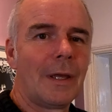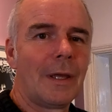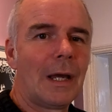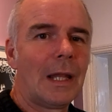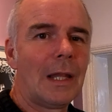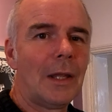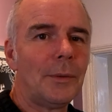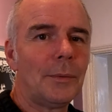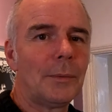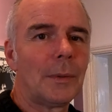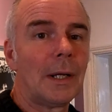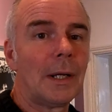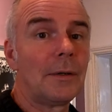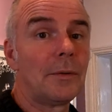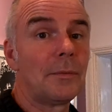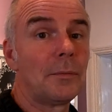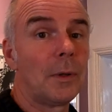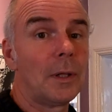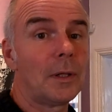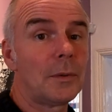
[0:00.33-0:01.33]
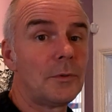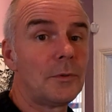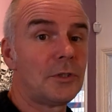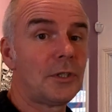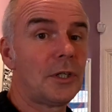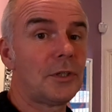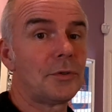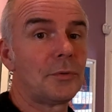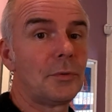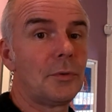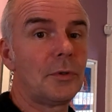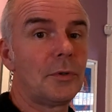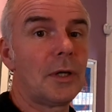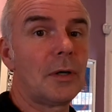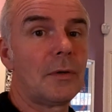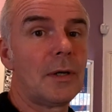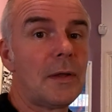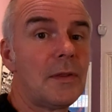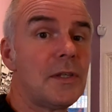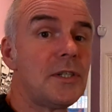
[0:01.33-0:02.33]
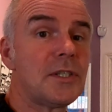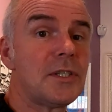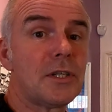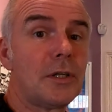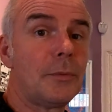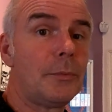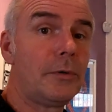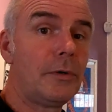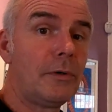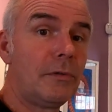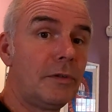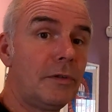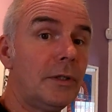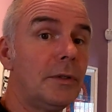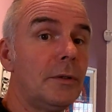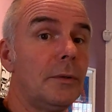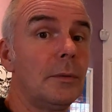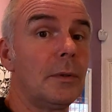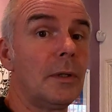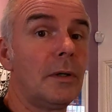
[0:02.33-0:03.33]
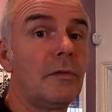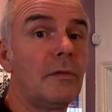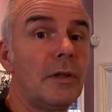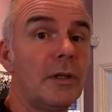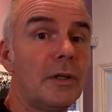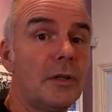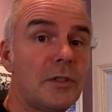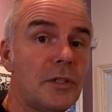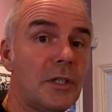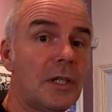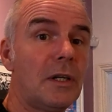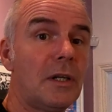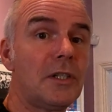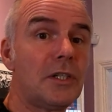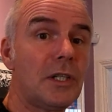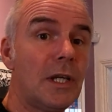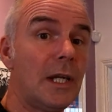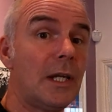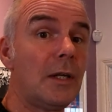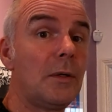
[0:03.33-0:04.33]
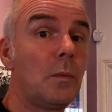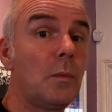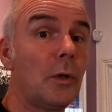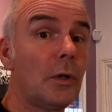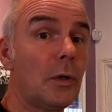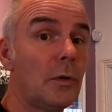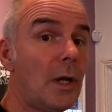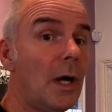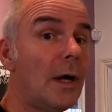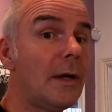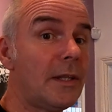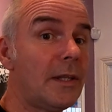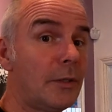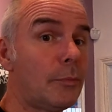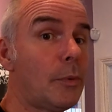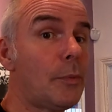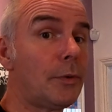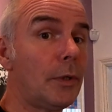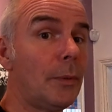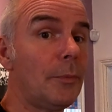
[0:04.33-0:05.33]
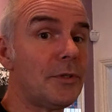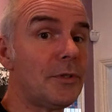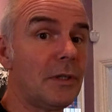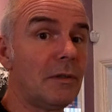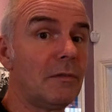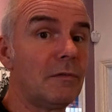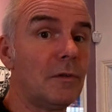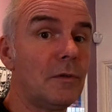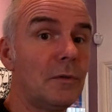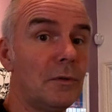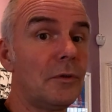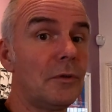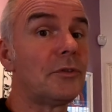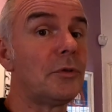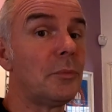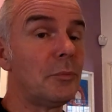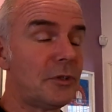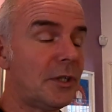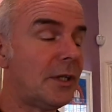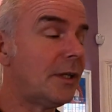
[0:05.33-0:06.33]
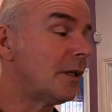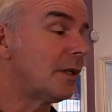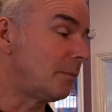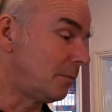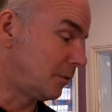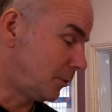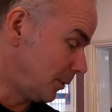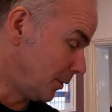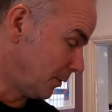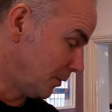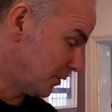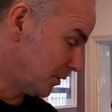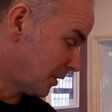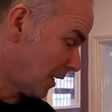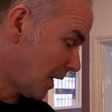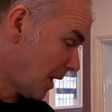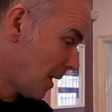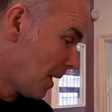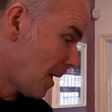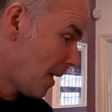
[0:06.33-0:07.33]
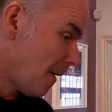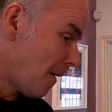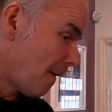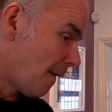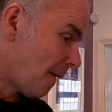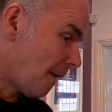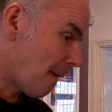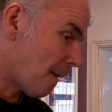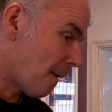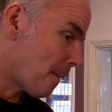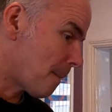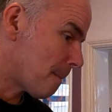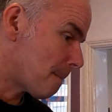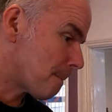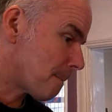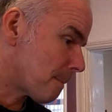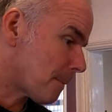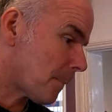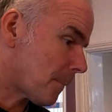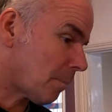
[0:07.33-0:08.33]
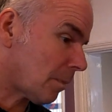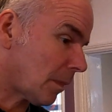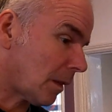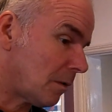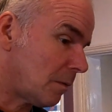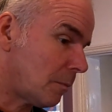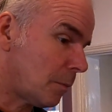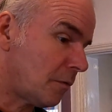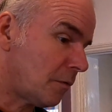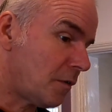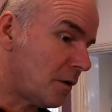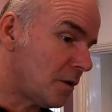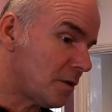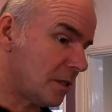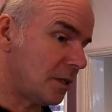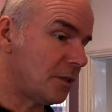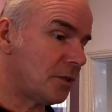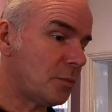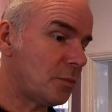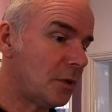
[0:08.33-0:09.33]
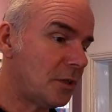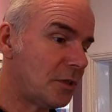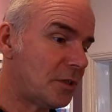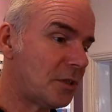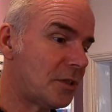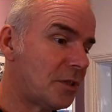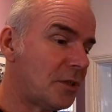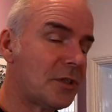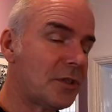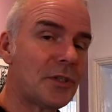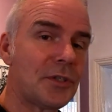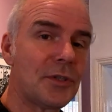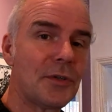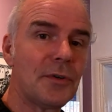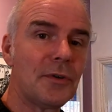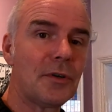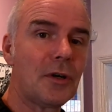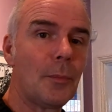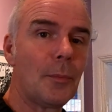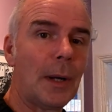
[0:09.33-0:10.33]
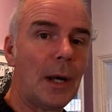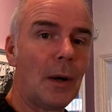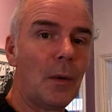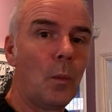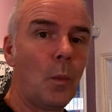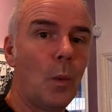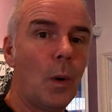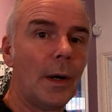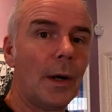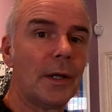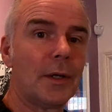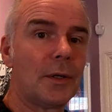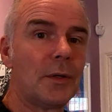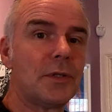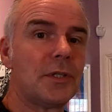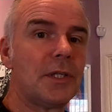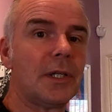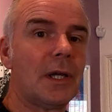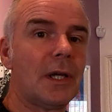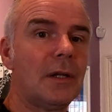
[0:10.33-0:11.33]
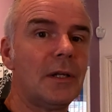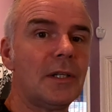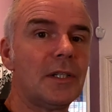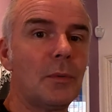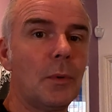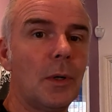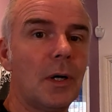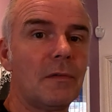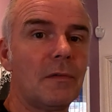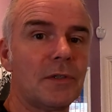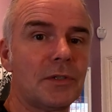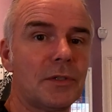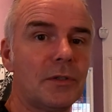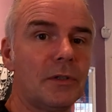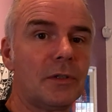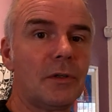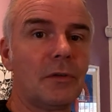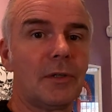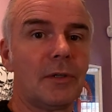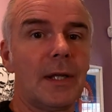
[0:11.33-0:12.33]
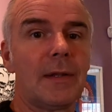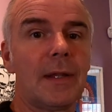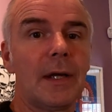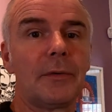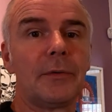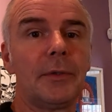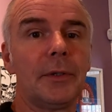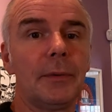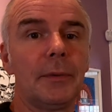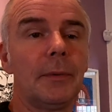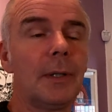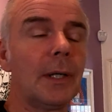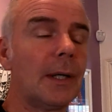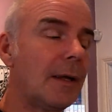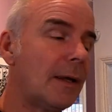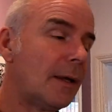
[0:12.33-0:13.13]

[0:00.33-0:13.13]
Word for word: Hello and welcome to Cheshire Audio. Now this is going to be a review of the Acoustic Energy AE 109 that I've been promising for some time, to be honest. Um, but firstly, I just wanted to sort of talk about why Acoustic Energy, why have I sort of gone down that route?